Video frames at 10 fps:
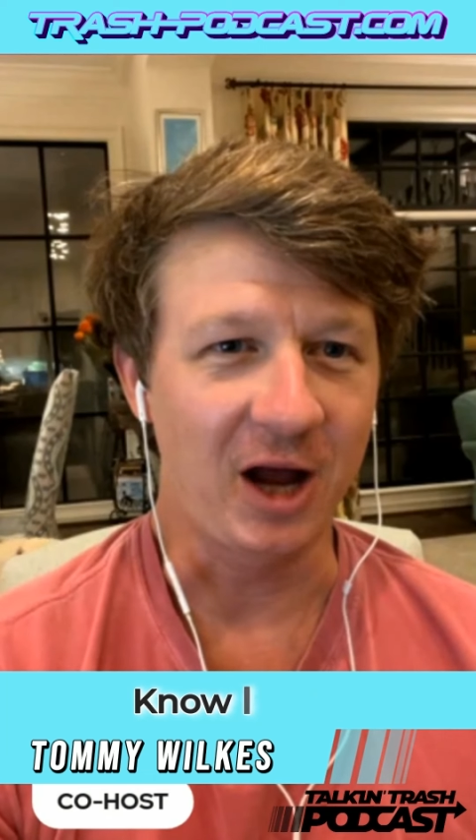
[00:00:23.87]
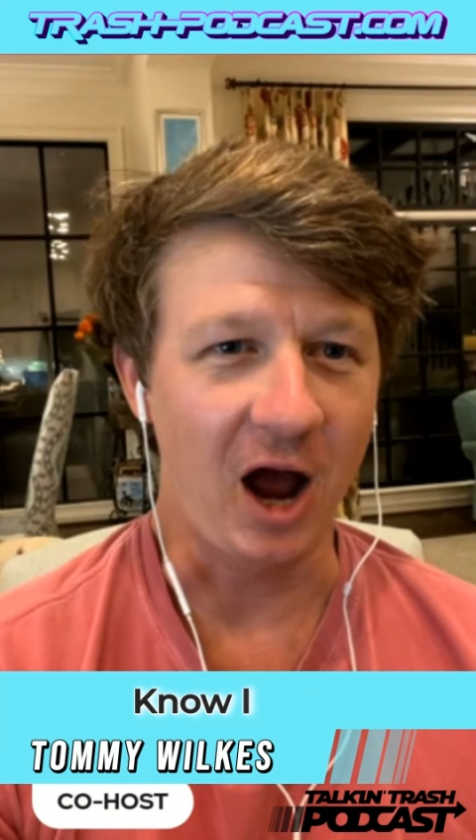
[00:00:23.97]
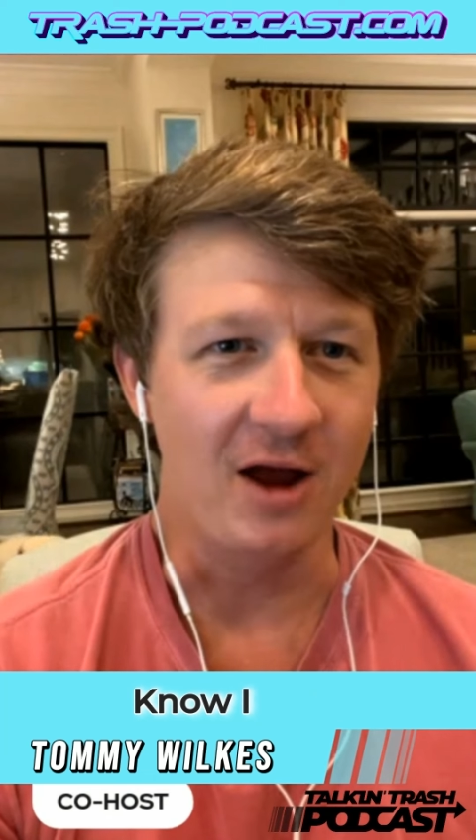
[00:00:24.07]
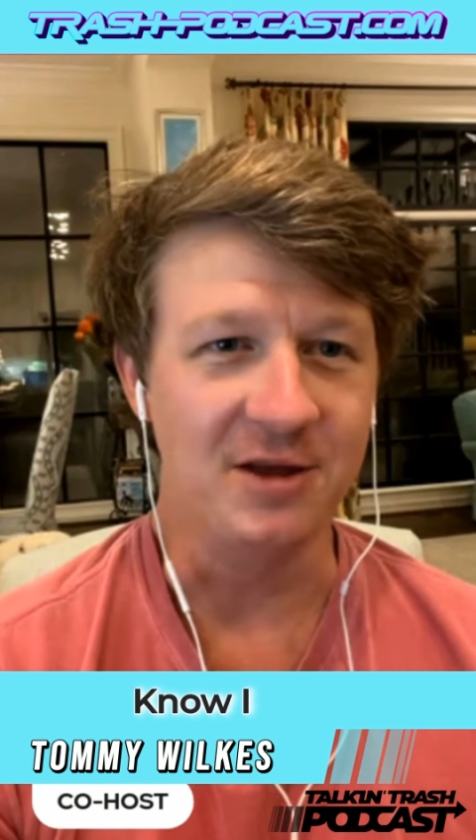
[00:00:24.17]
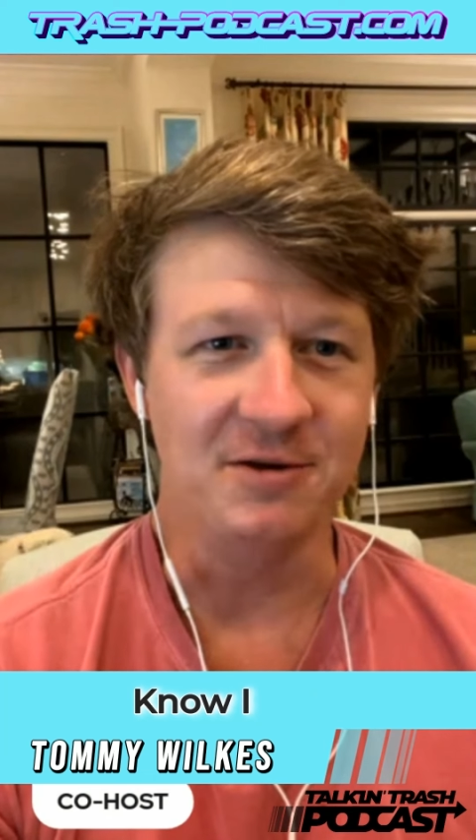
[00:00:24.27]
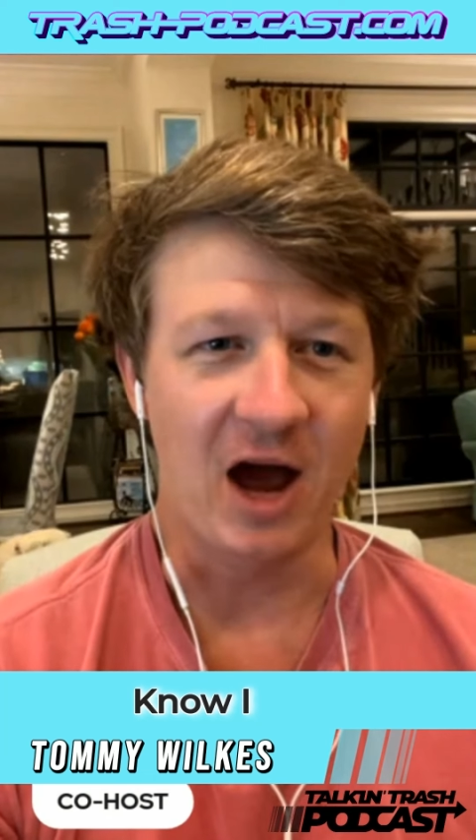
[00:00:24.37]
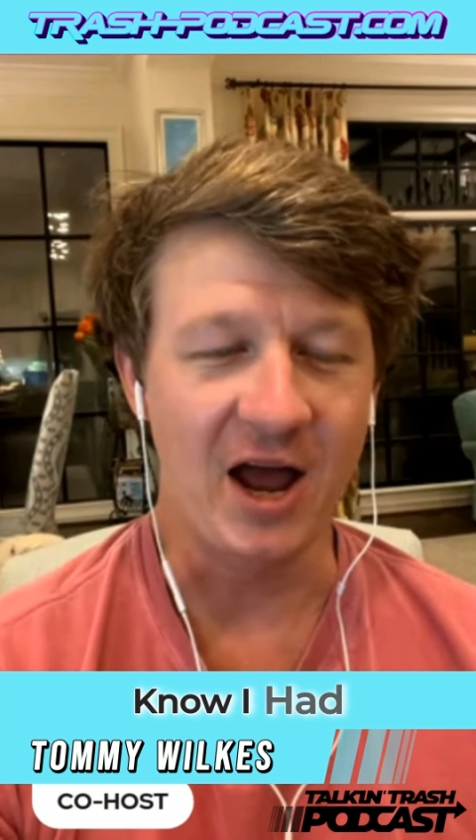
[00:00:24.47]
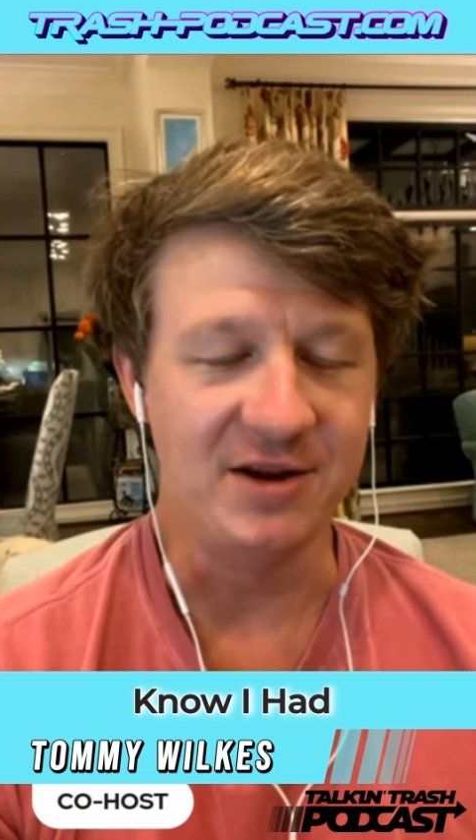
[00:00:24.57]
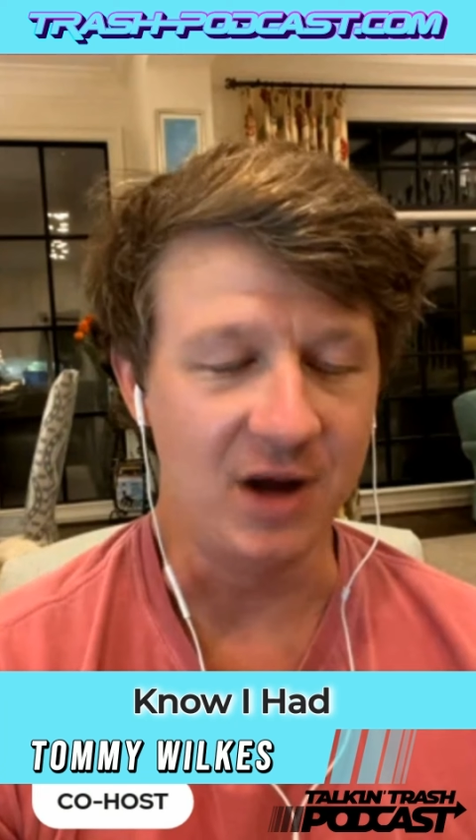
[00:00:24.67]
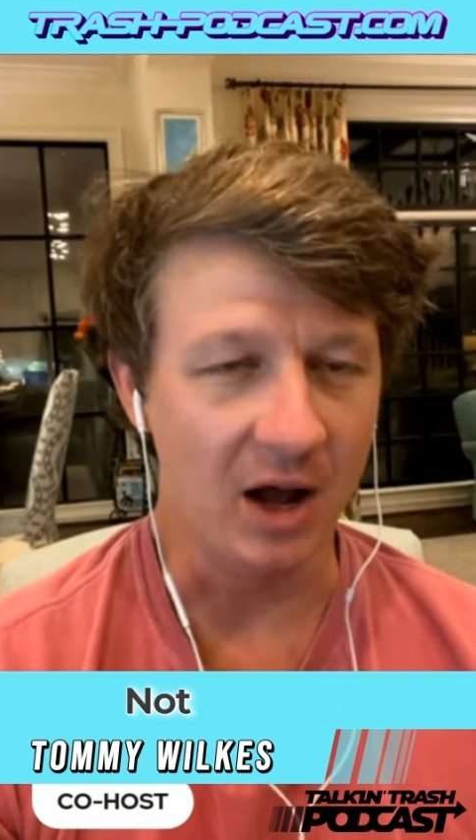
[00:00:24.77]
I I
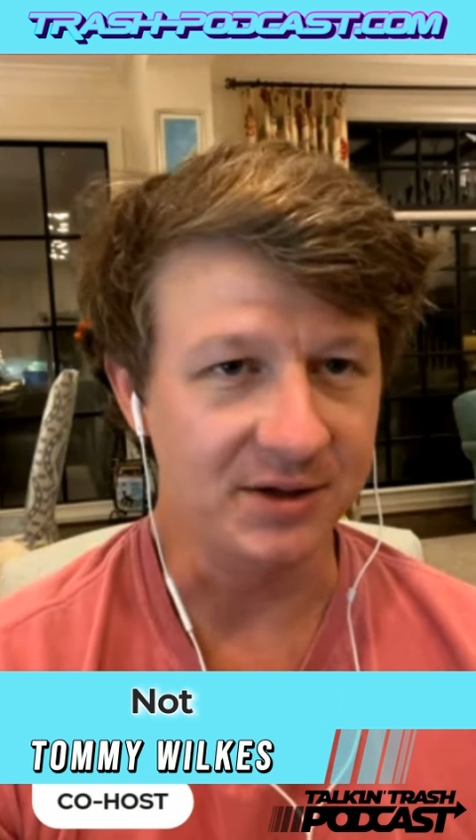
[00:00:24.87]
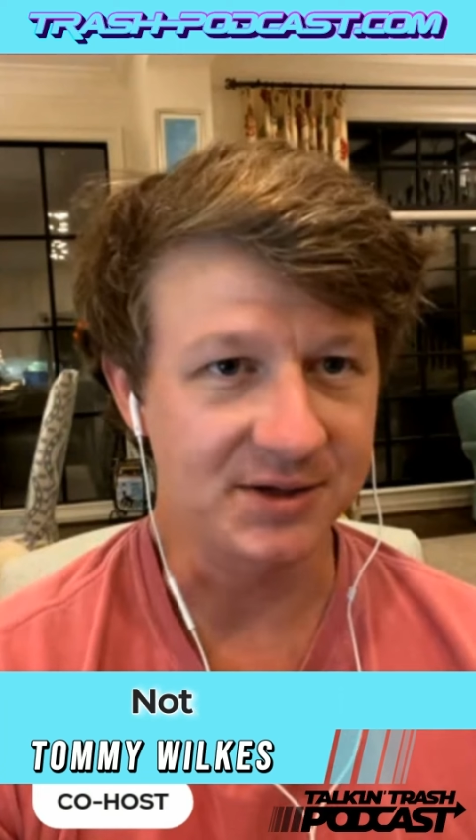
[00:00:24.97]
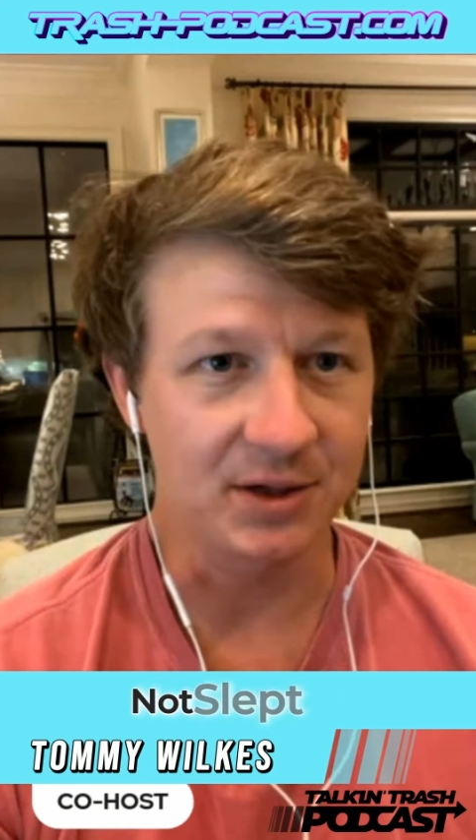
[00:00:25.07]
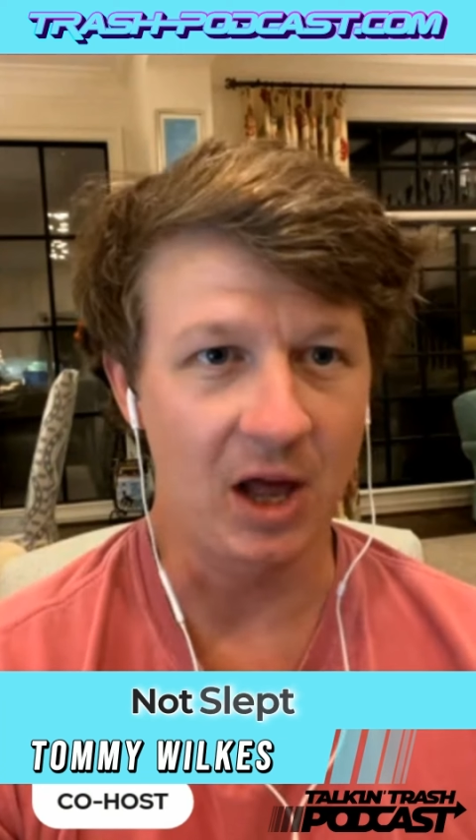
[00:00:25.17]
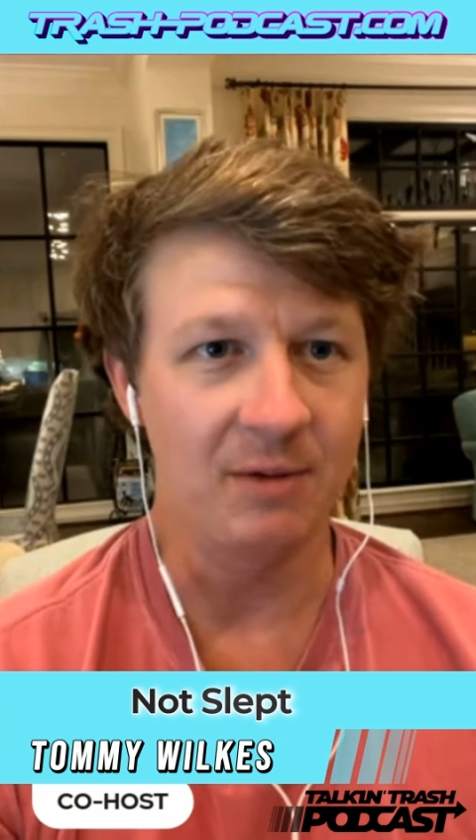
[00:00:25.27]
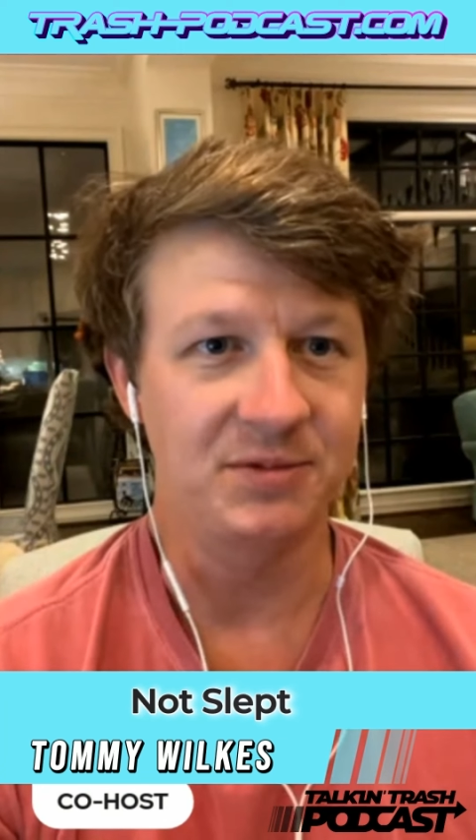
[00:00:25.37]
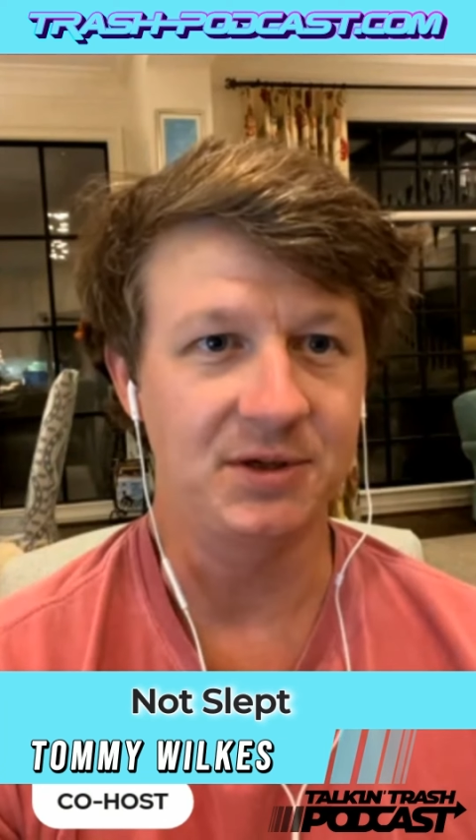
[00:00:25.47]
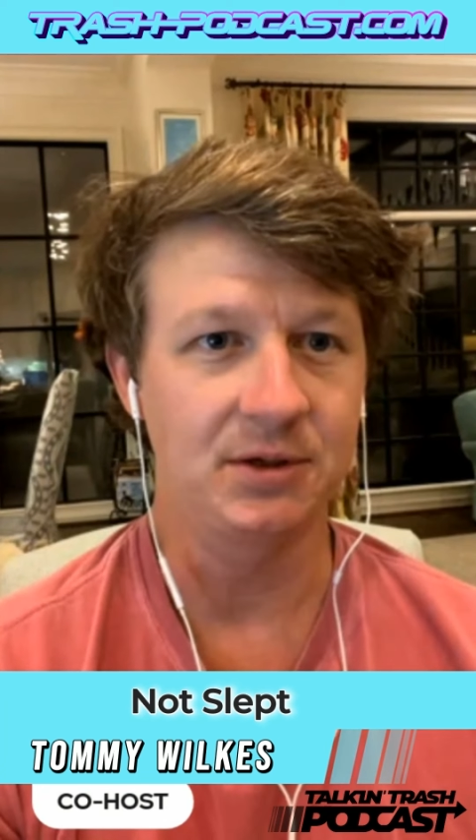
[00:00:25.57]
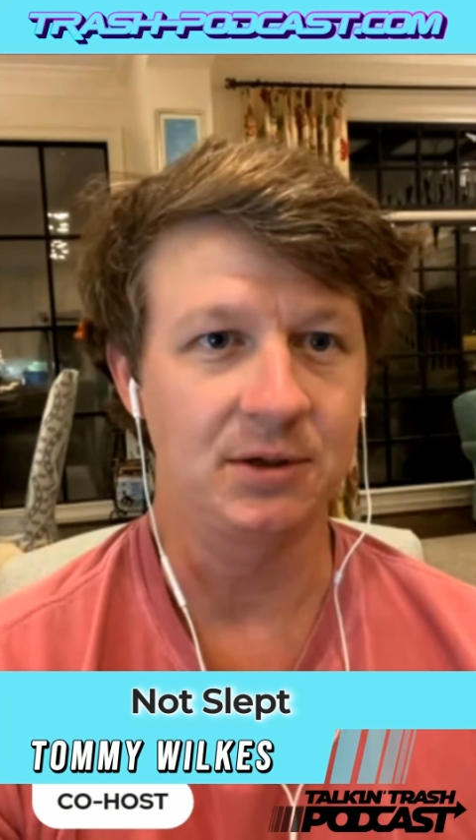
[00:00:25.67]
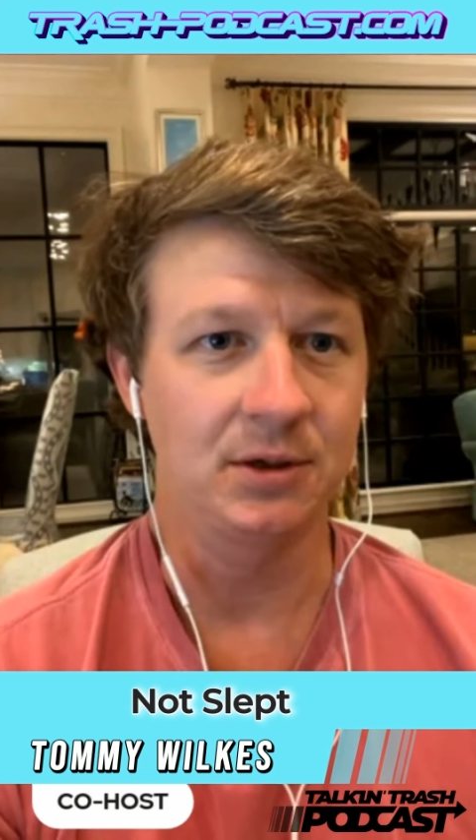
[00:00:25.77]
had not slept